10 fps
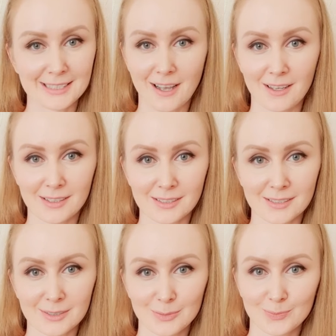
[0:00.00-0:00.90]

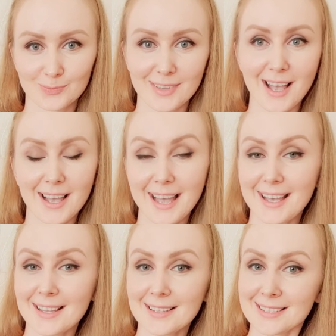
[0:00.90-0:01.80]
guys.
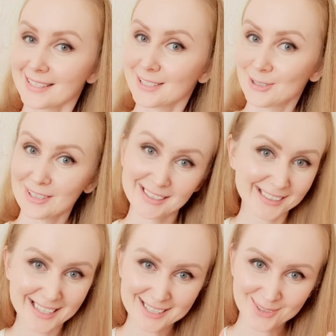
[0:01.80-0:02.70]
And see you in
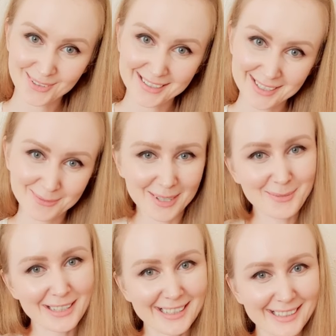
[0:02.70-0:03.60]
the next one, bye
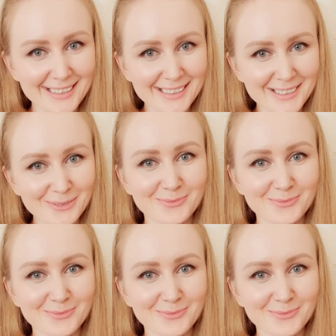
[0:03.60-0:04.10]
bye!